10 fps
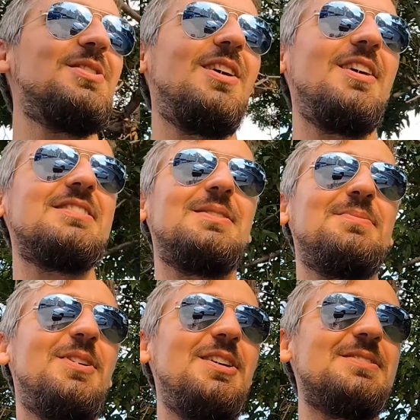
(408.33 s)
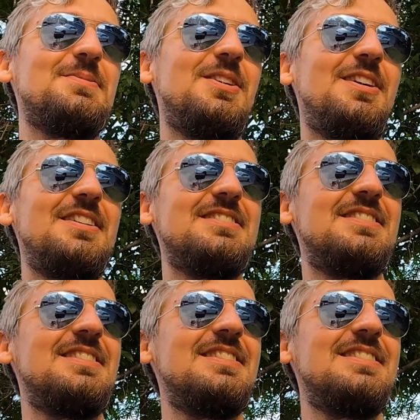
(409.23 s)
two awesome, awesome
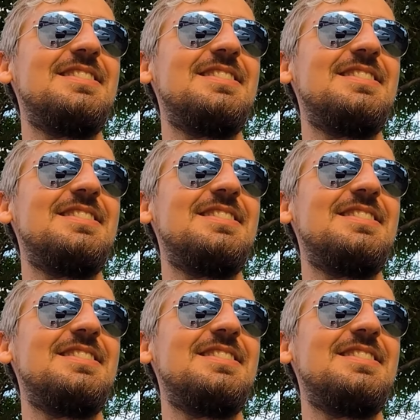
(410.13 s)
cars